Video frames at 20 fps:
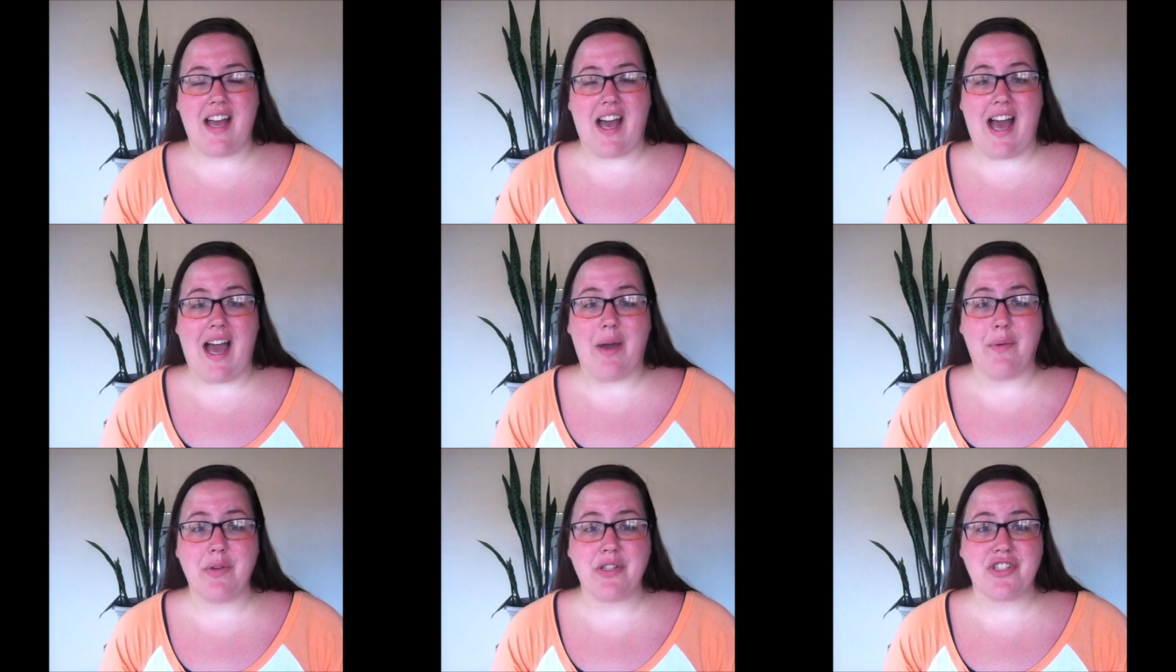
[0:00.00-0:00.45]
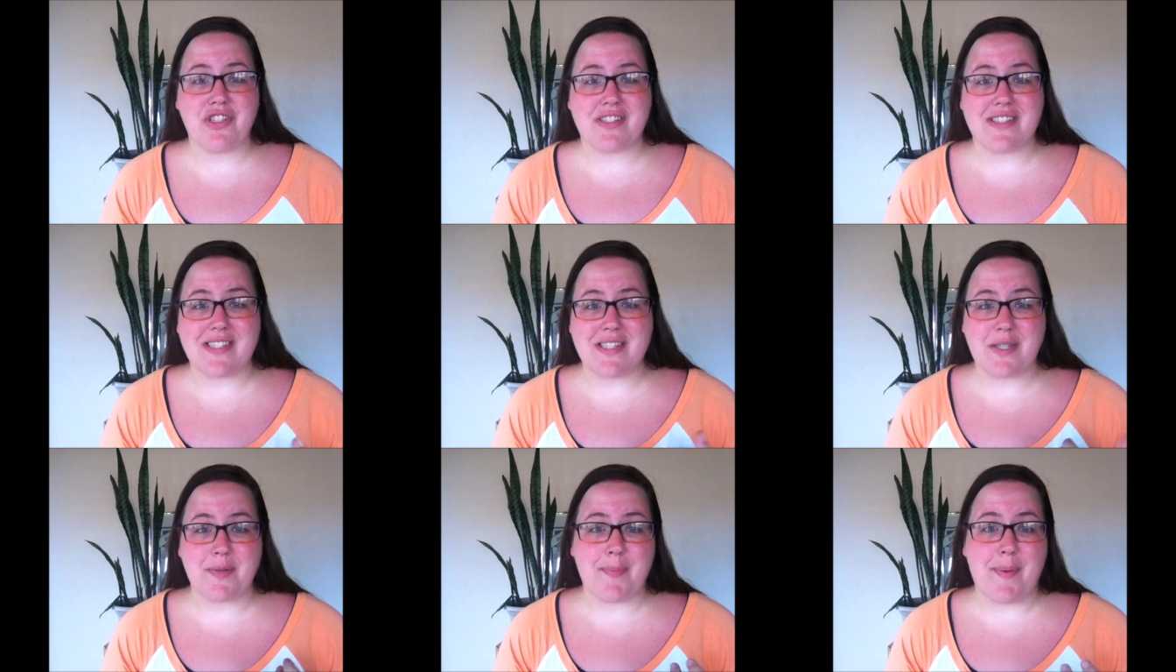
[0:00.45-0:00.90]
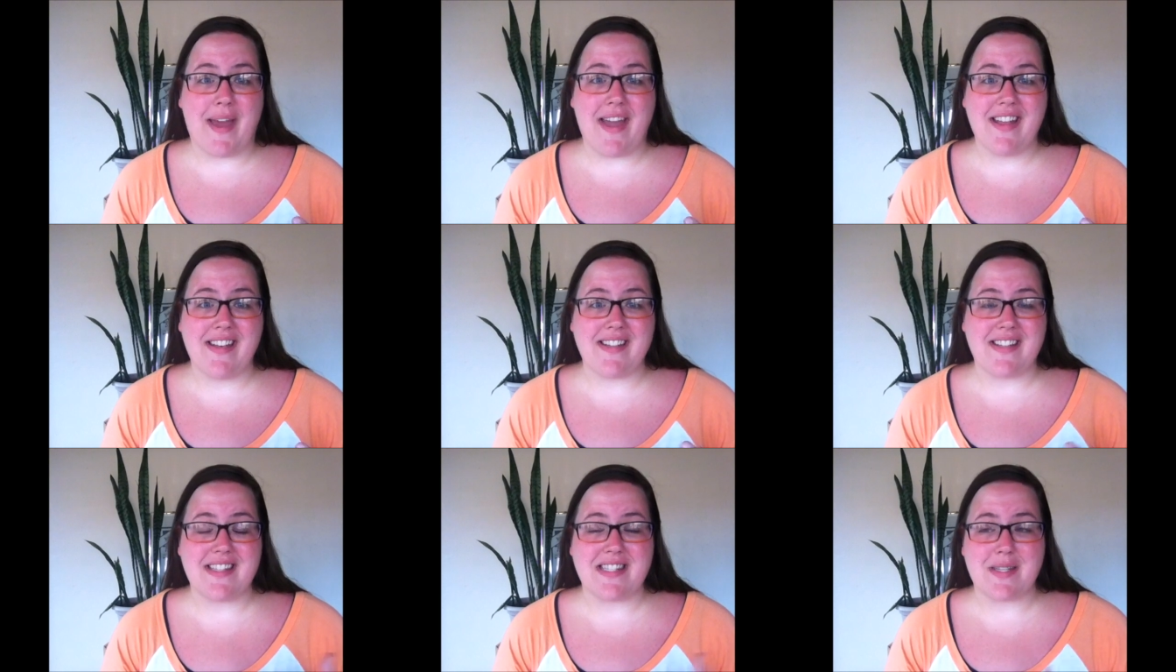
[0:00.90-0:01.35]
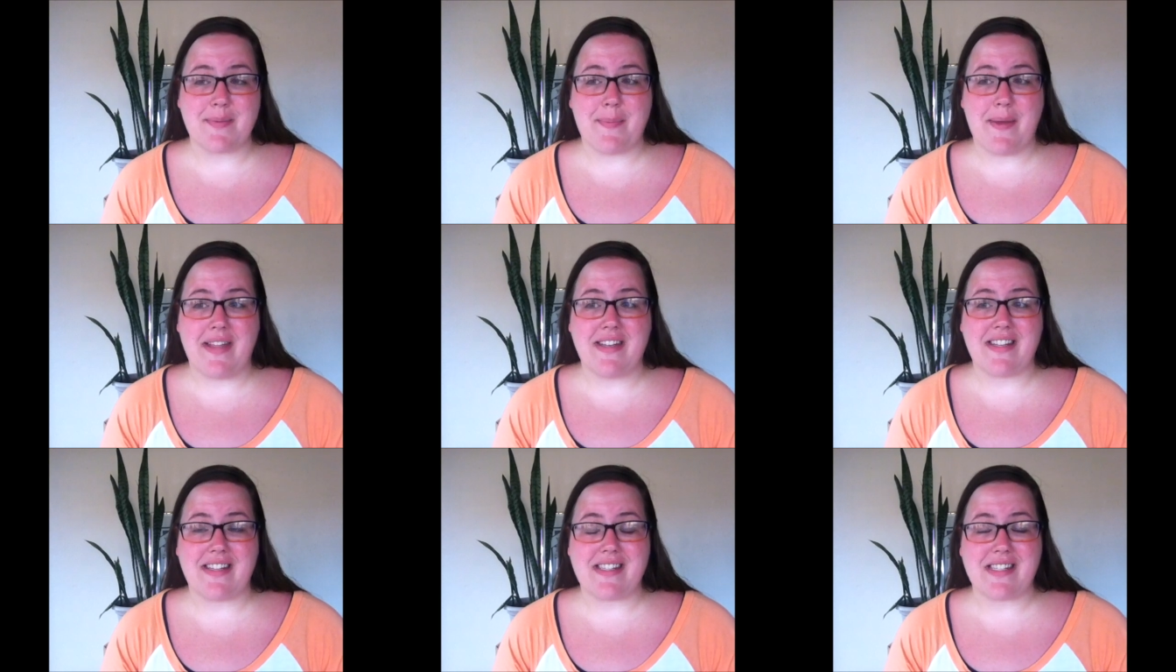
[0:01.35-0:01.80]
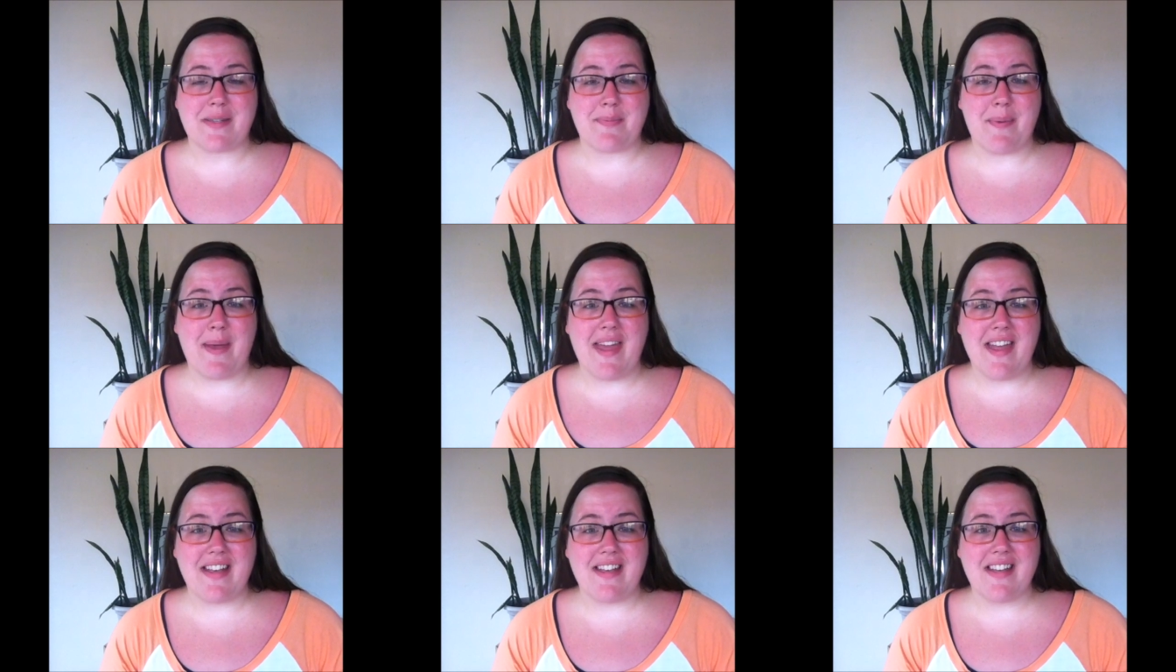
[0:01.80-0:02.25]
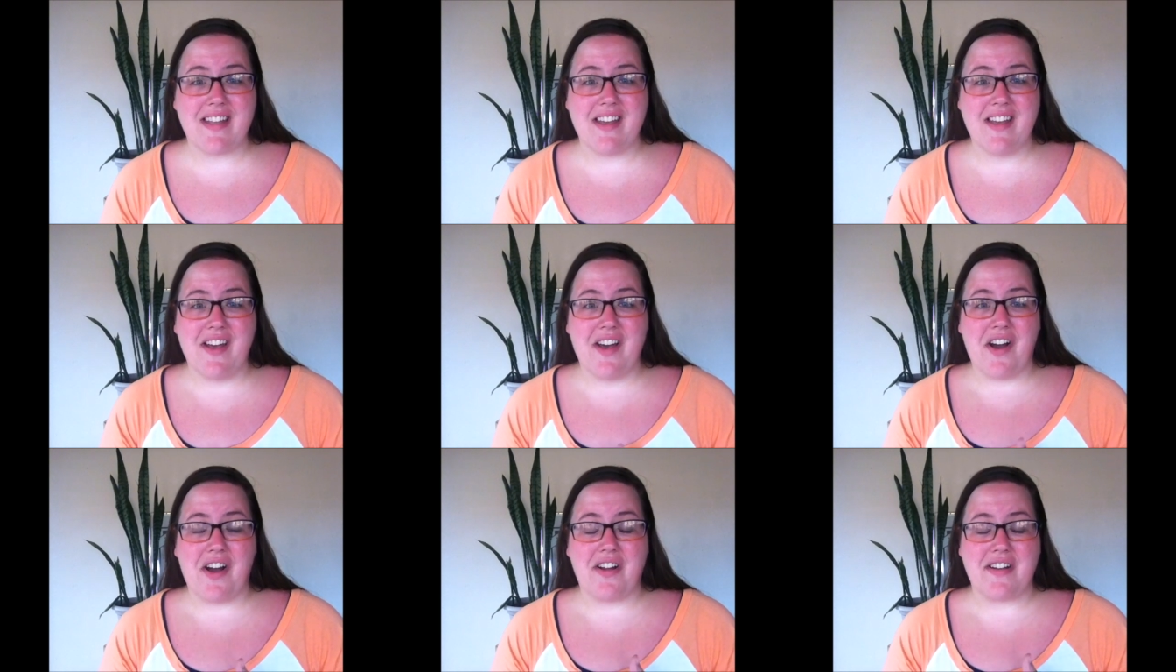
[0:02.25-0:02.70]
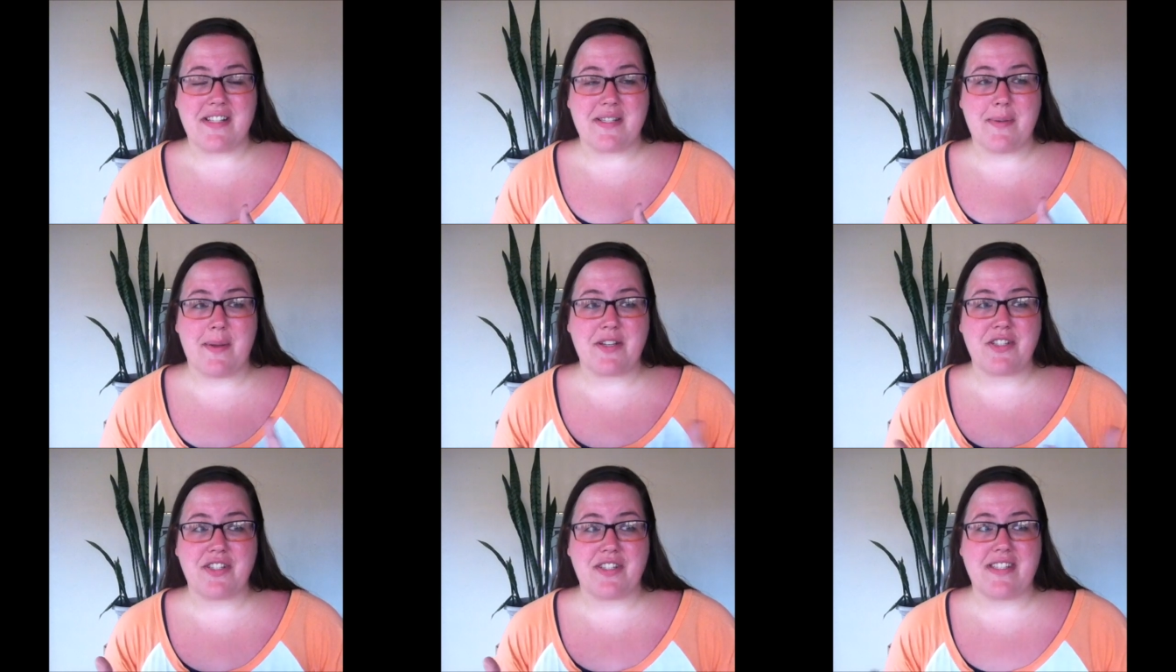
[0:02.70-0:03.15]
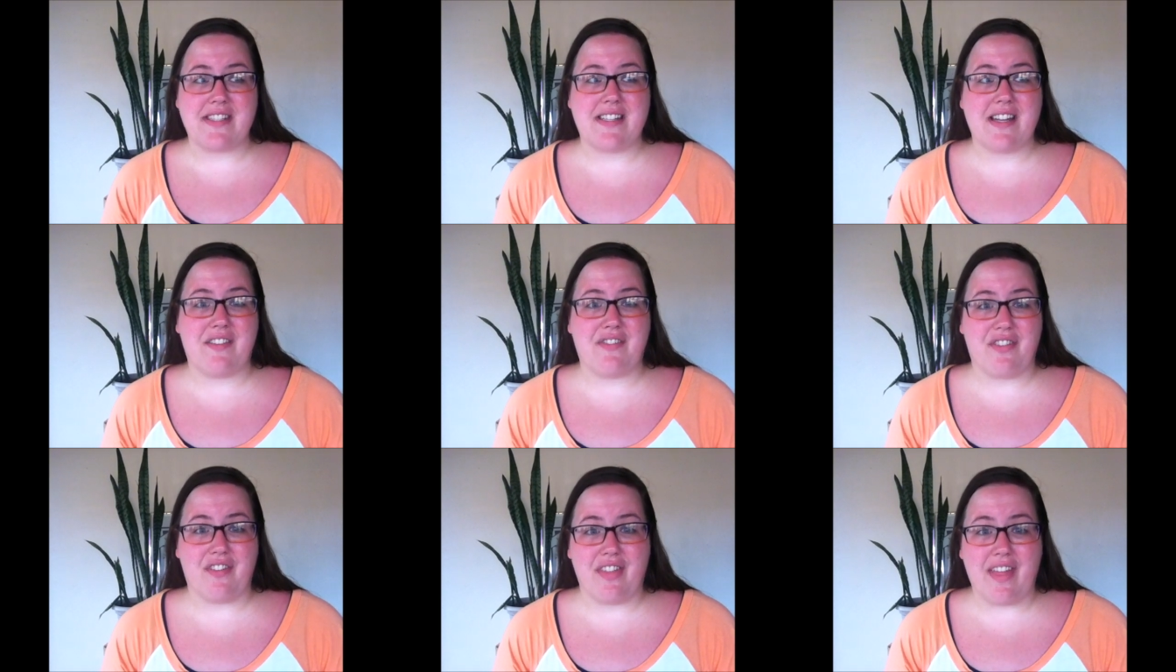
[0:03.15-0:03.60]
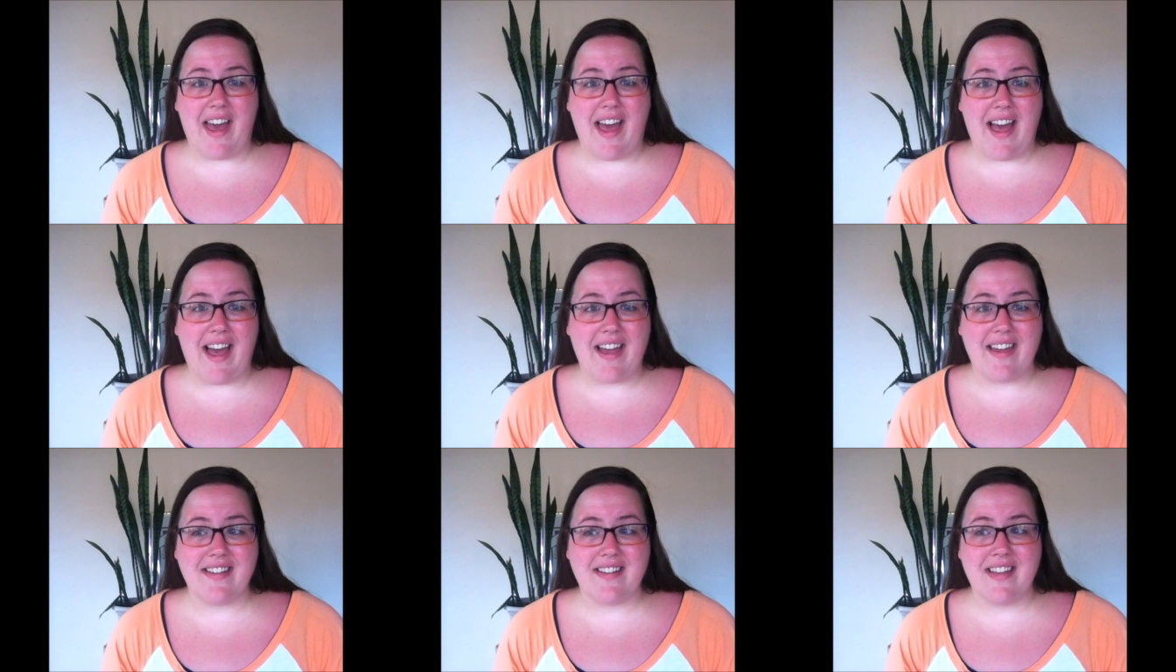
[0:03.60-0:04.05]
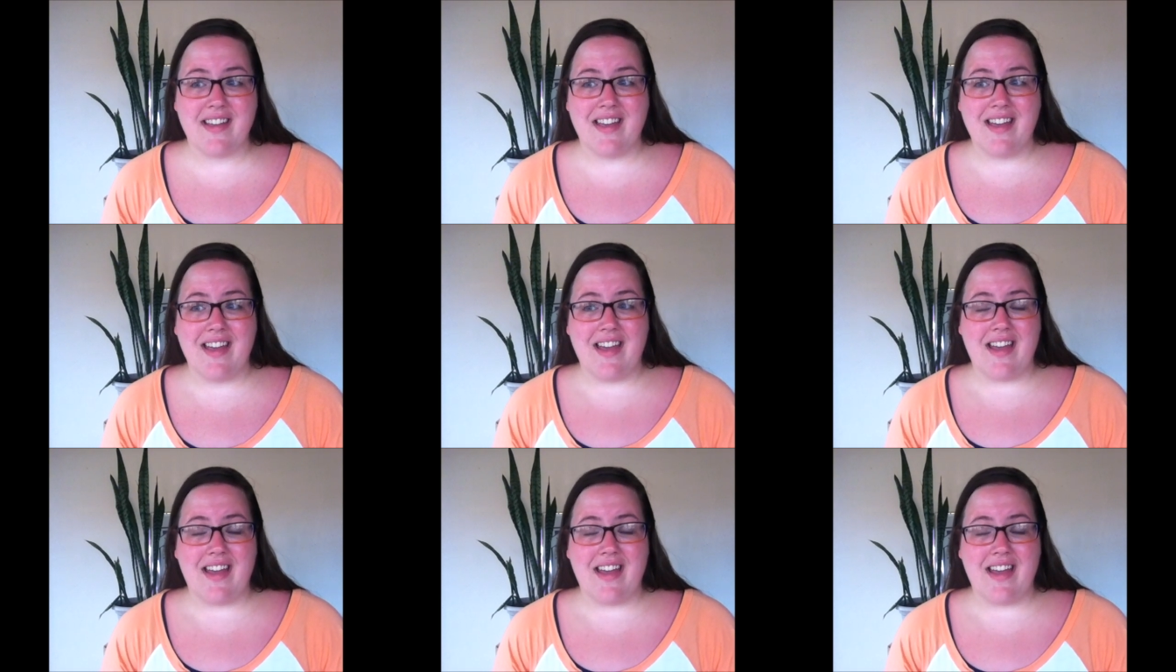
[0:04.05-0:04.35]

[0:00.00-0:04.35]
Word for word: I would just spend and spend and spend on especially stuff for that.